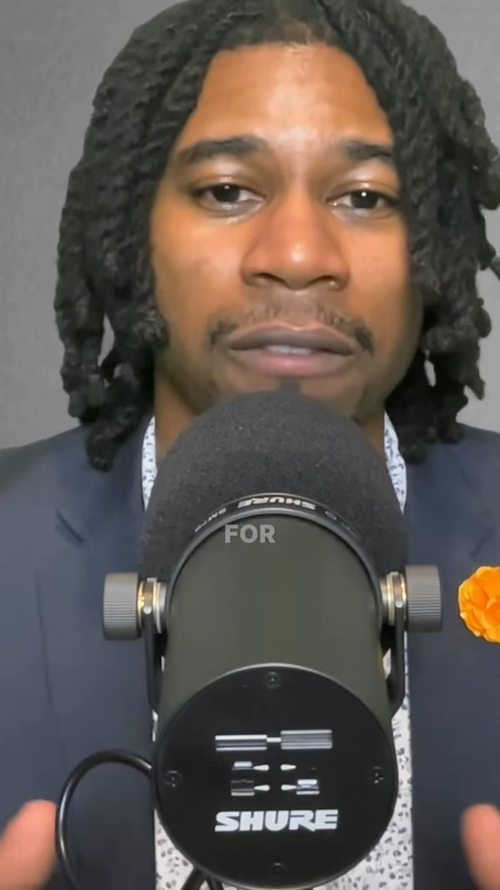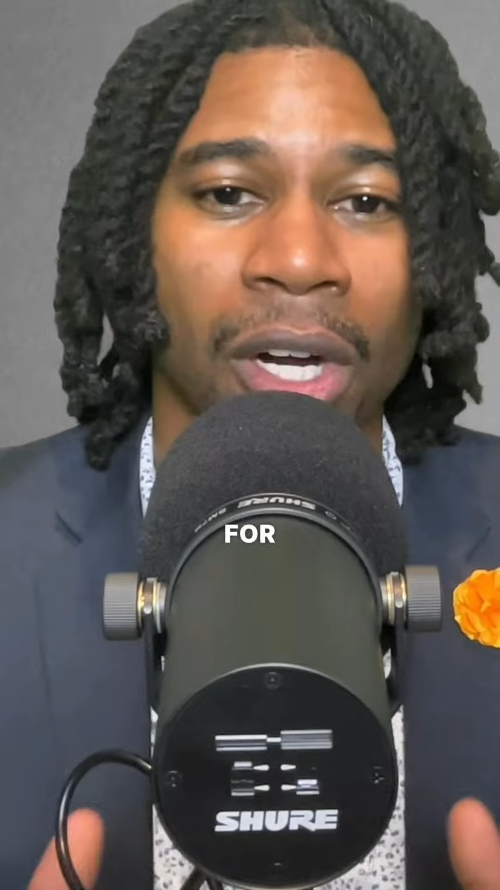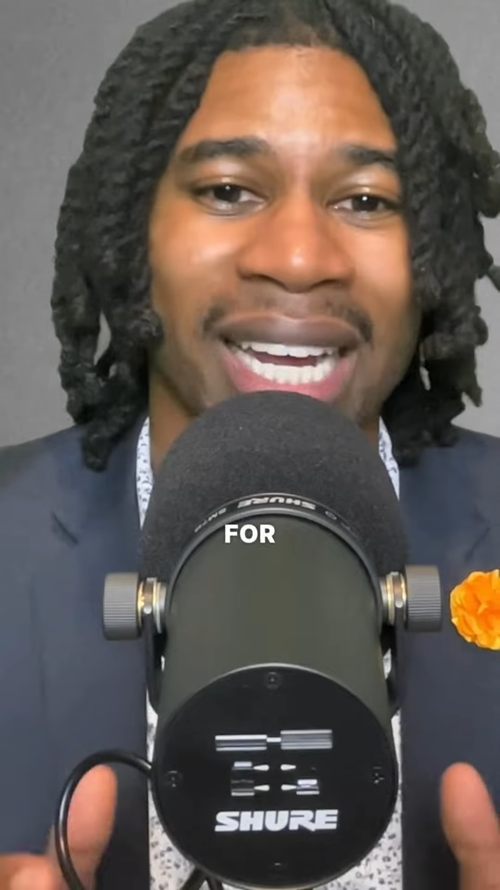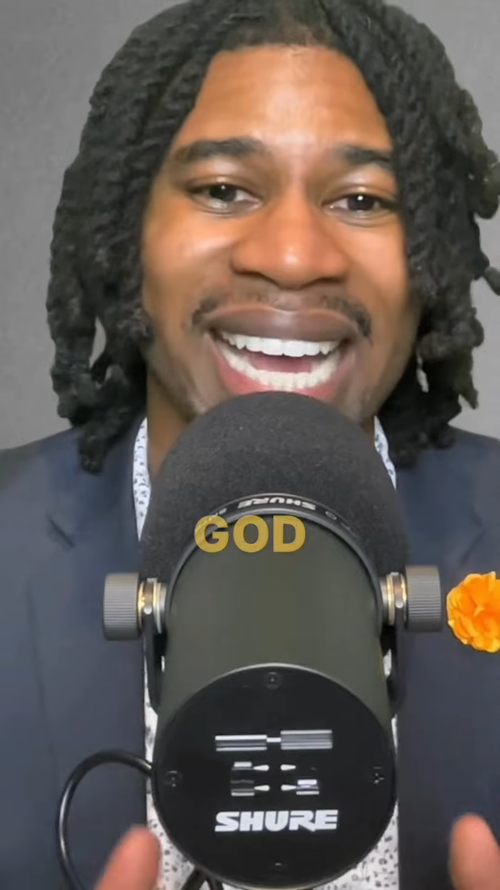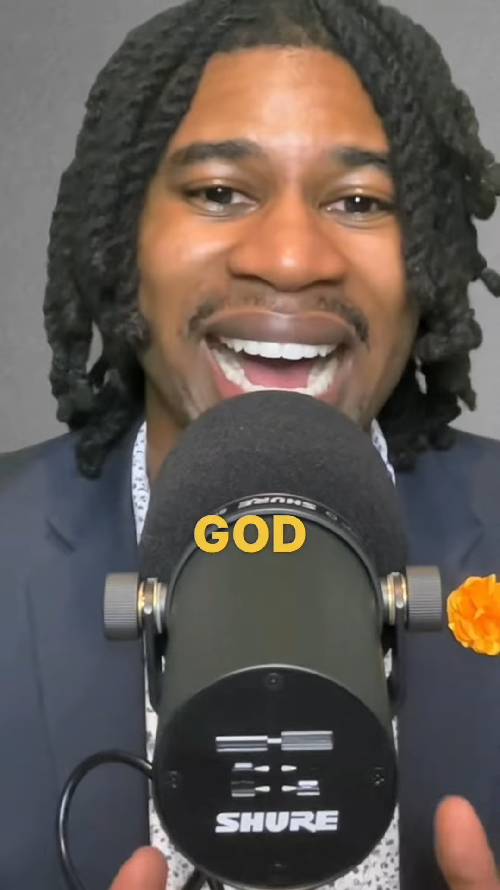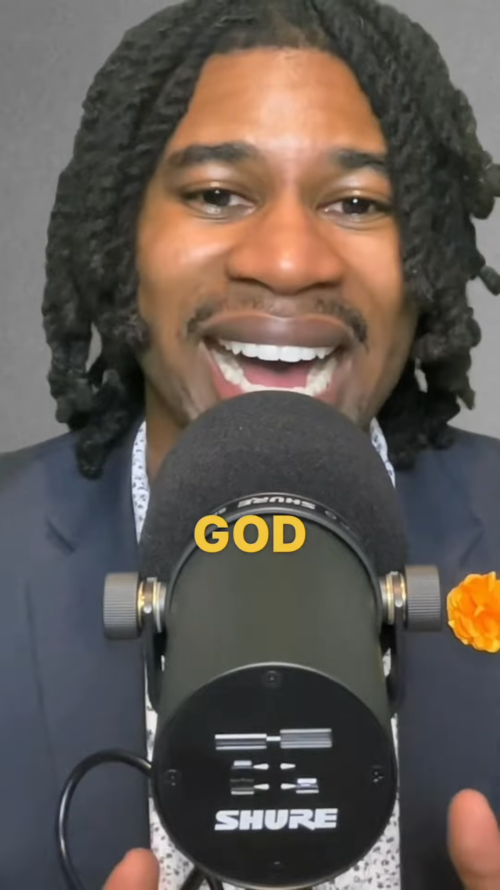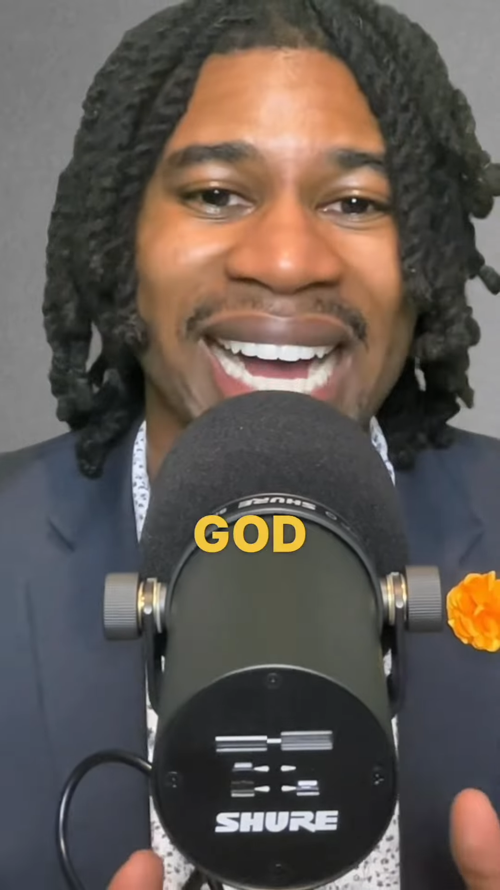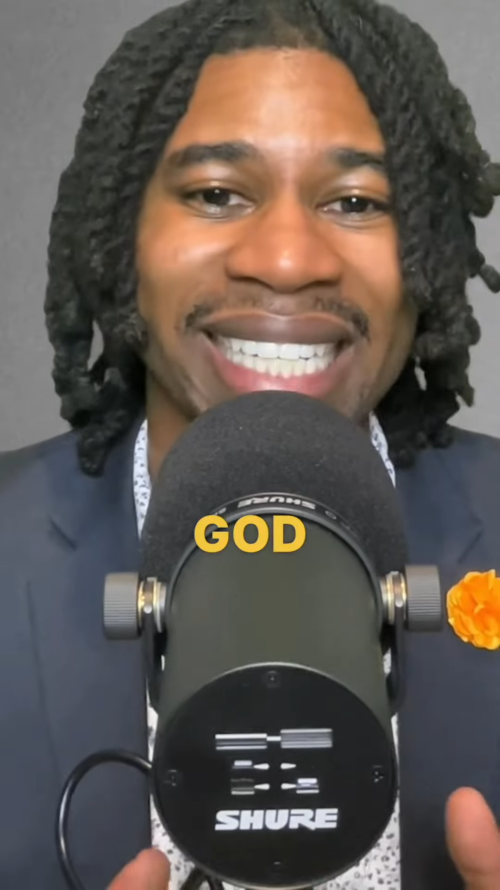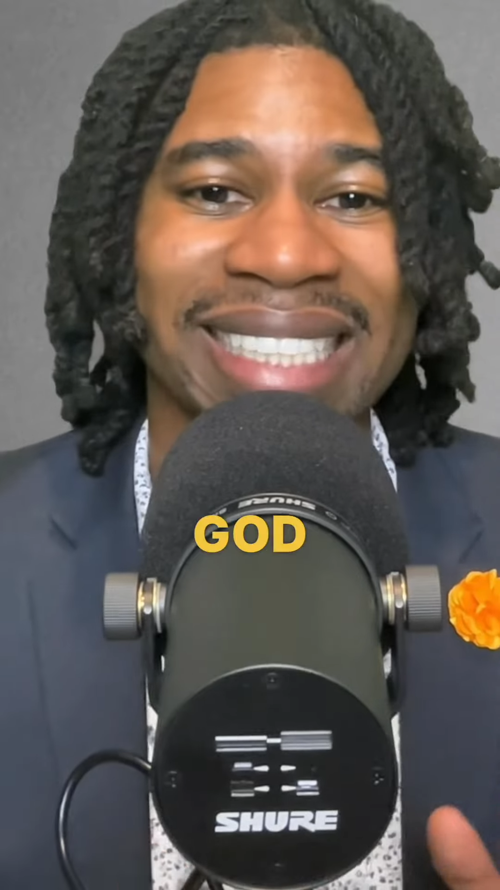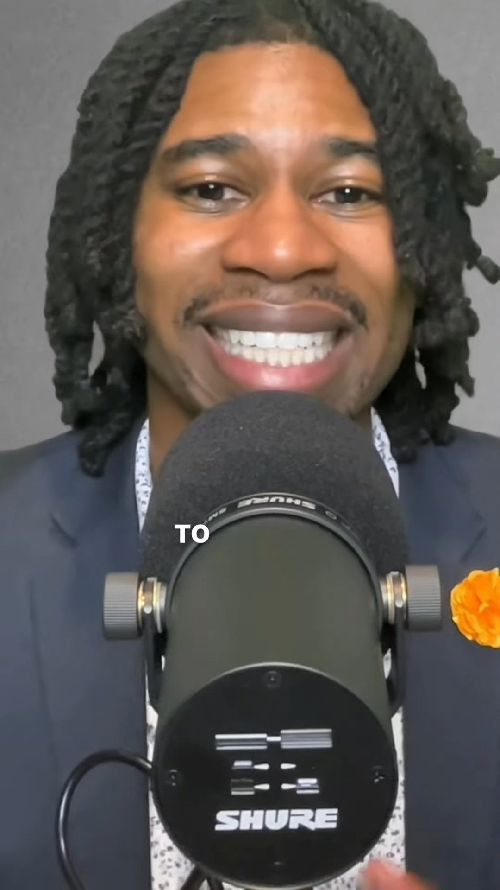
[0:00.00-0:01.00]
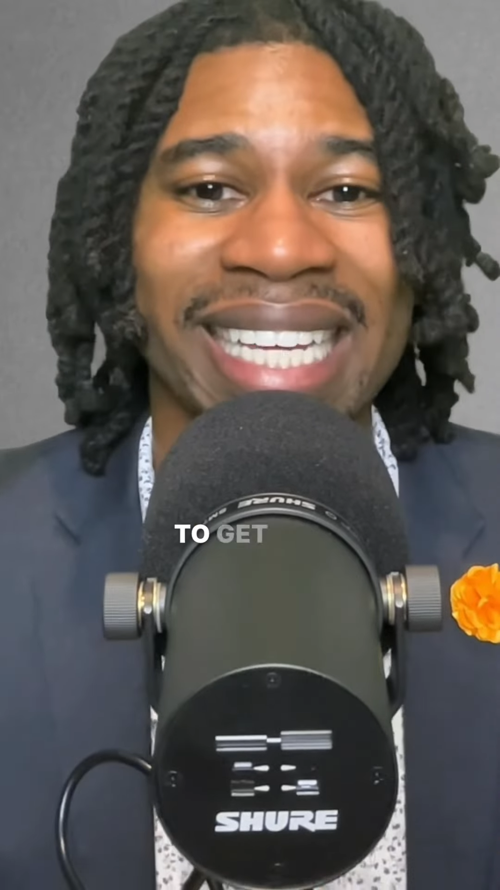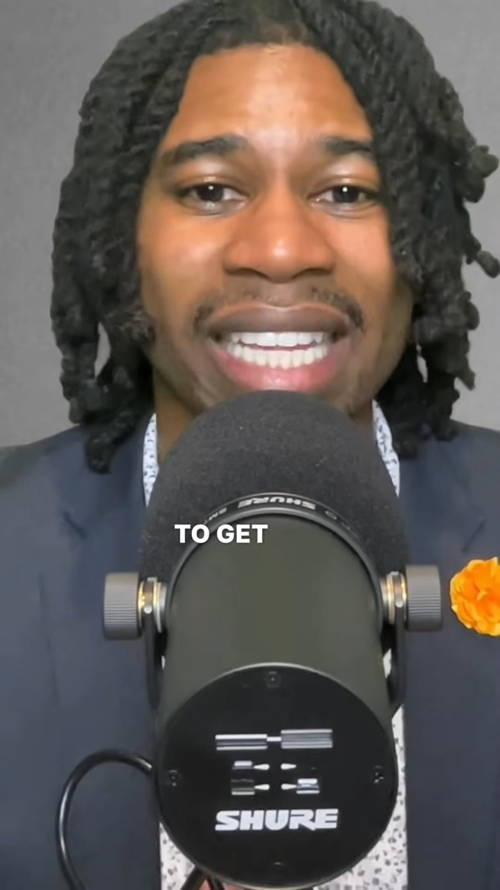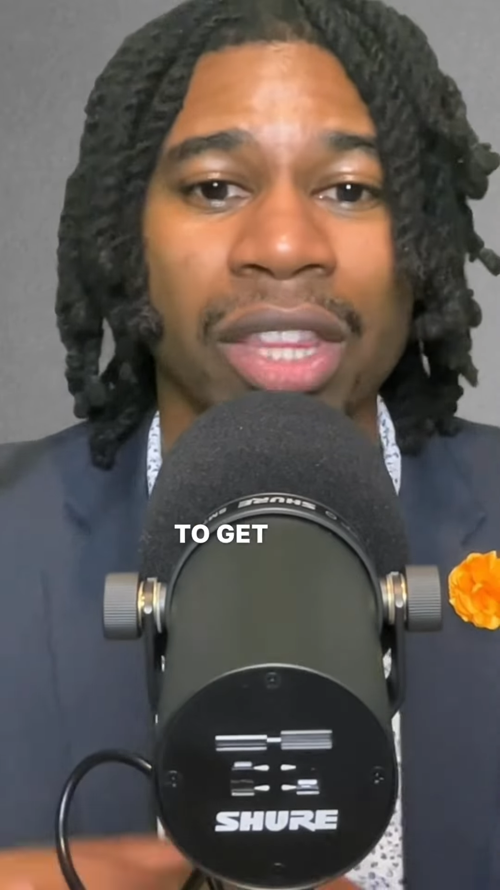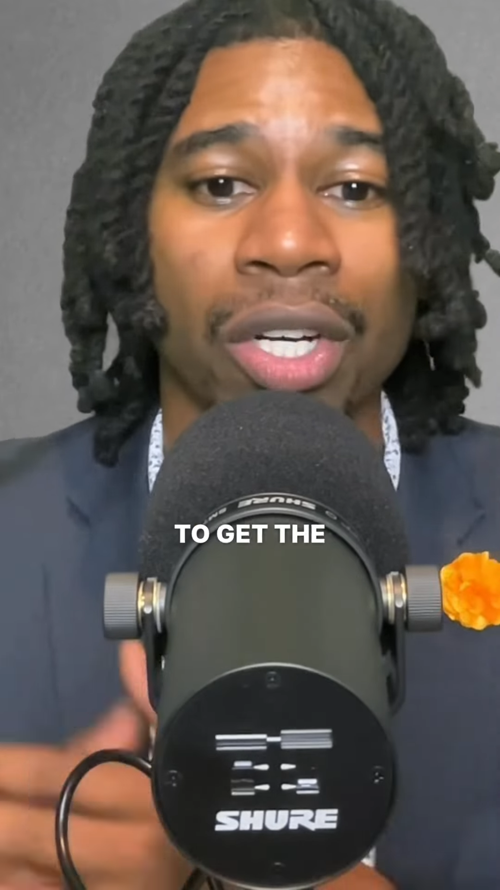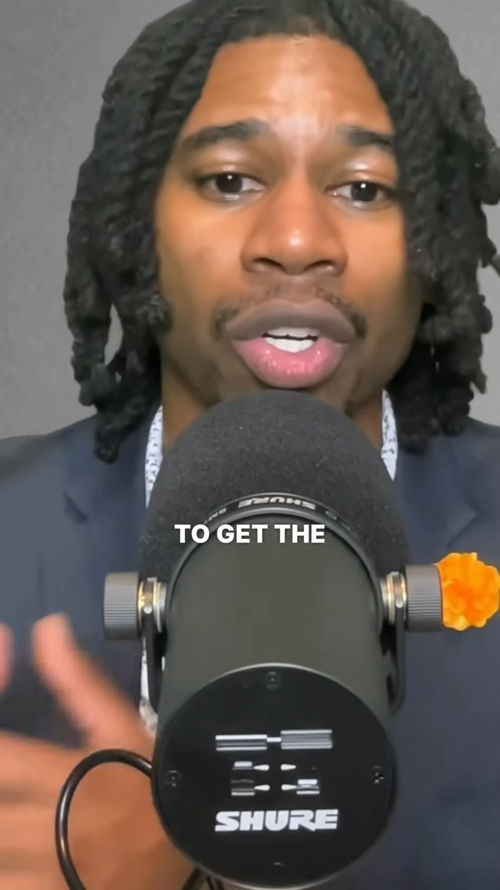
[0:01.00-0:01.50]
for God to get the